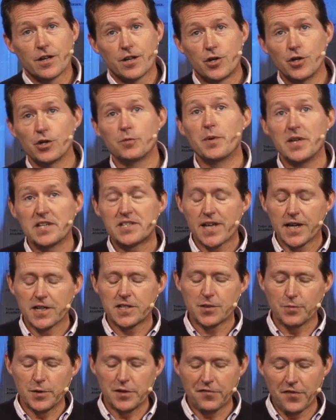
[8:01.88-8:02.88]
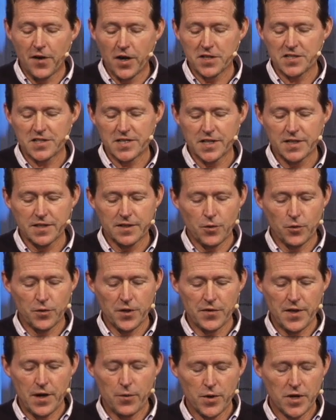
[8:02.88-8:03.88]
could be said to be fasting,
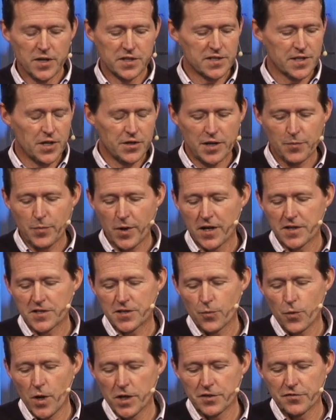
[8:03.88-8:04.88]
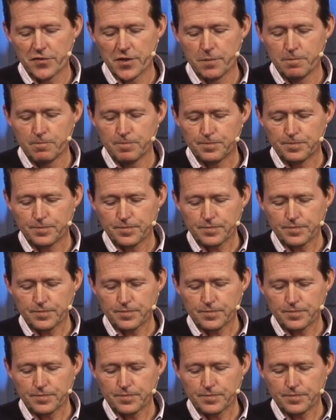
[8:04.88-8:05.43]
although that word is only applied to one of them.